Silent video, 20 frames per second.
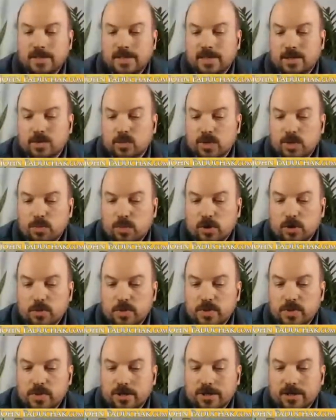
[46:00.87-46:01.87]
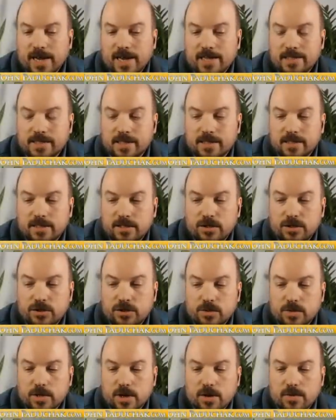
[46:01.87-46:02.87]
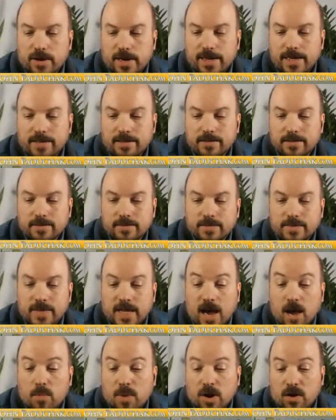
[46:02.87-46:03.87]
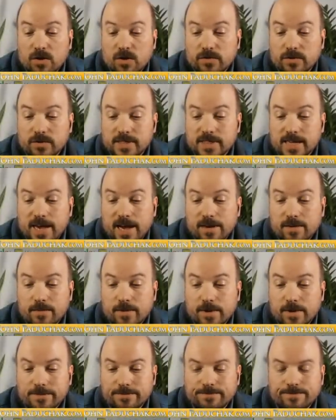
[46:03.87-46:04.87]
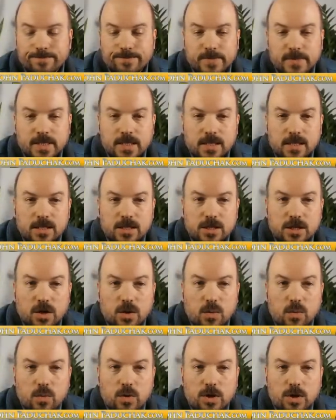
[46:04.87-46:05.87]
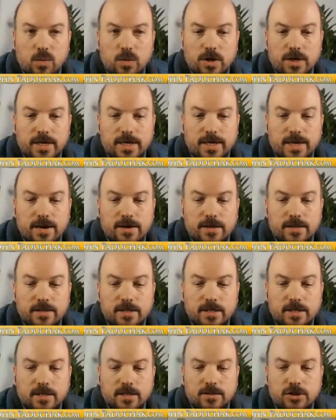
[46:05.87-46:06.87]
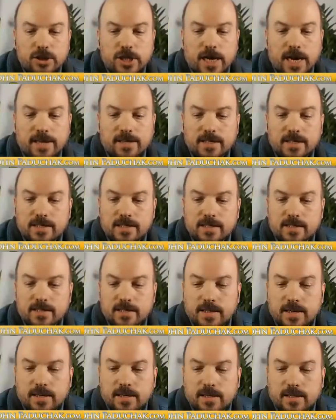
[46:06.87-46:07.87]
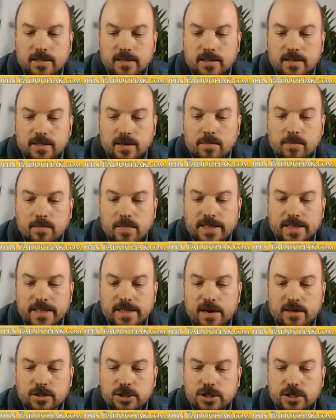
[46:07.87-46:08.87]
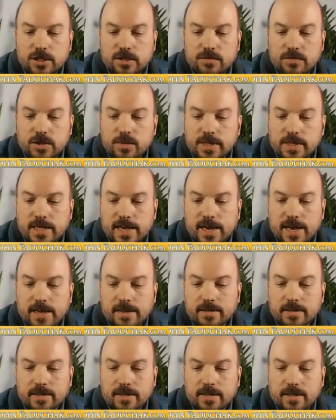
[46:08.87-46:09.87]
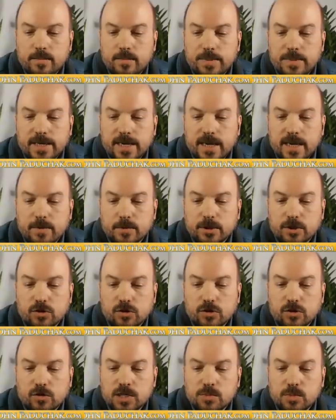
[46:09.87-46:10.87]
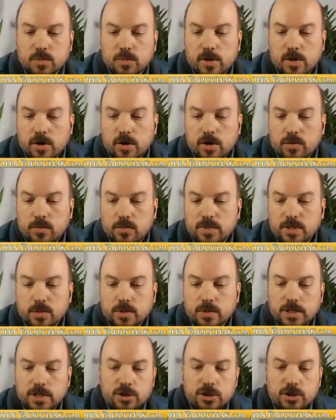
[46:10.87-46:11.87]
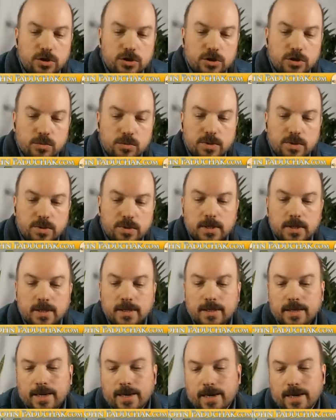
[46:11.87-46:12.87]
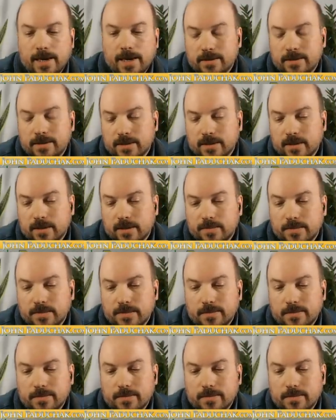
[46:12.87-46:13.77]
and repurpose your content that you're doing already, how powerful is that, right? So we're working out a little checklist and a methodology of doing that and being able to cross-promote between YouTube and and